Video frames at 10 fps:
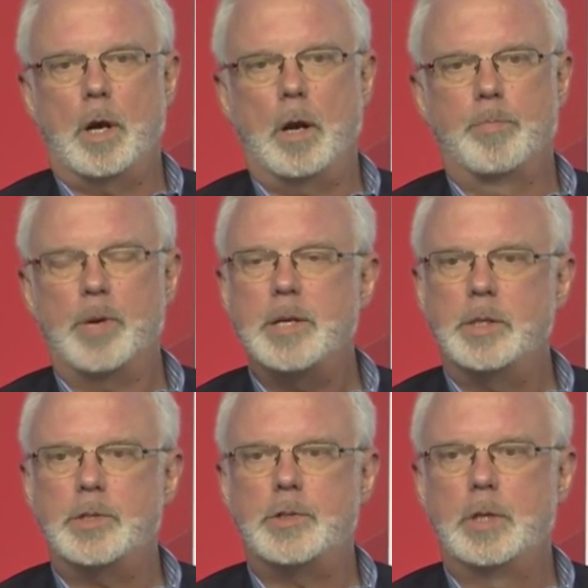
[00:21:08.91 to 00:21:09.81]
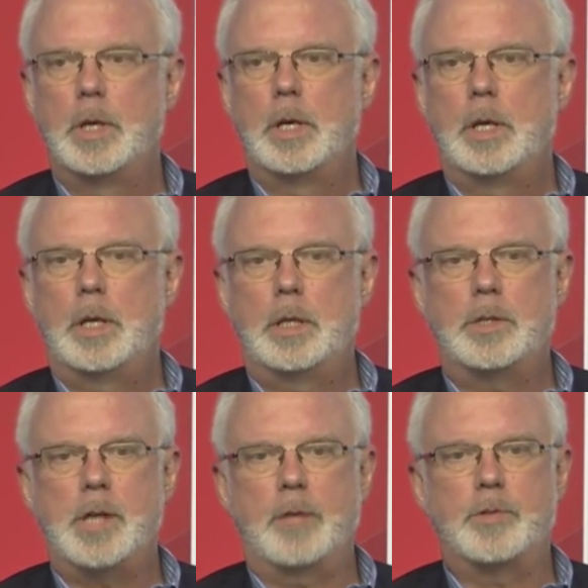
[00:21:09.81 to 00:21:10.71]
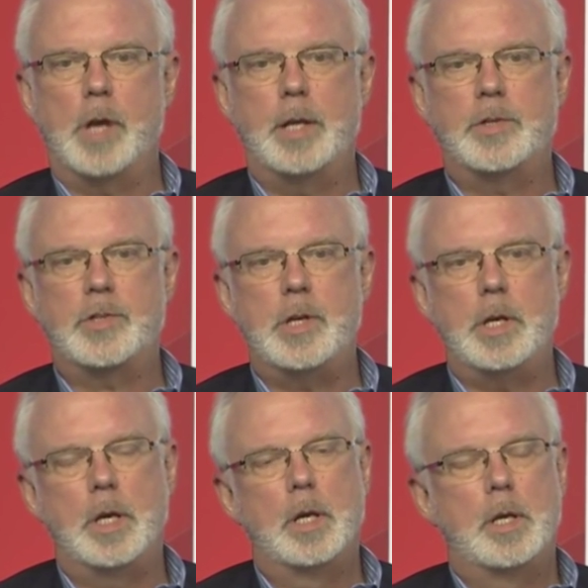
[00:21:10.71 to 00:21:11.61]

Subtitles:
our presence in the South China Sea,